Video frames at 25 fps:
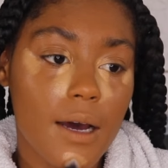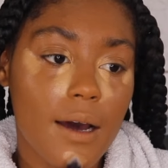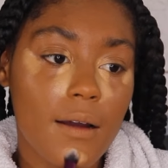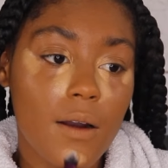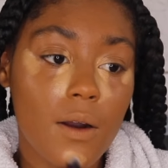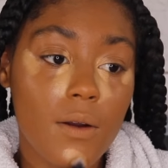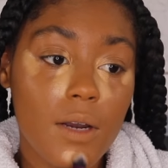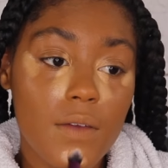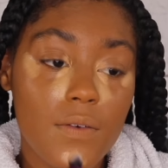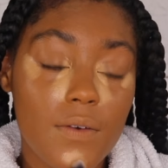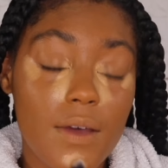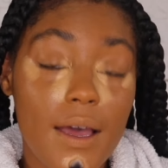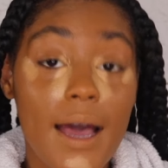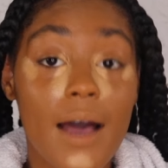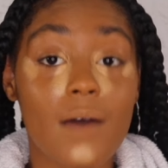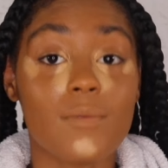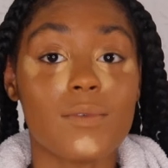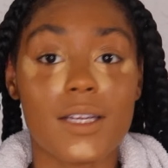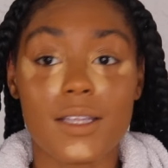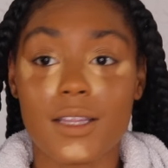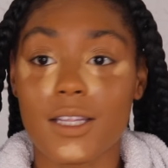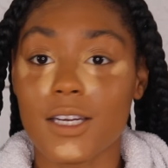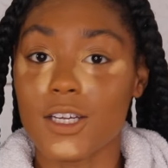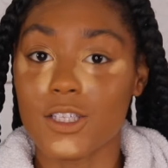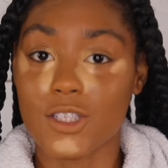I don't even have
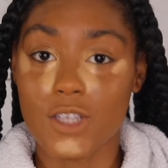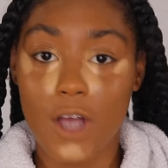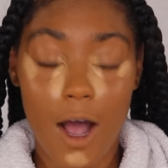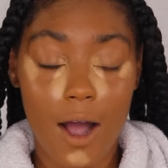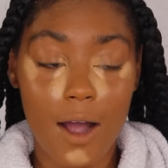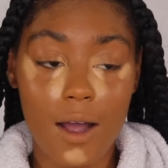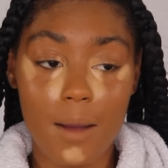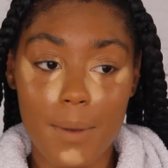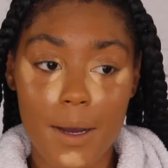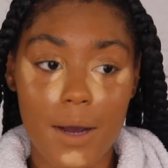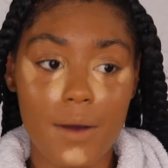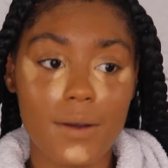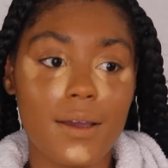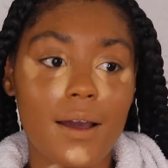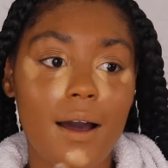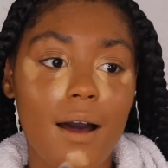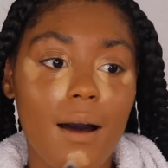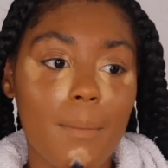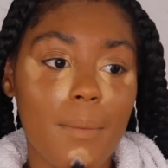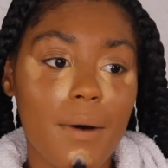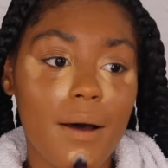nothing to talk about, y'all,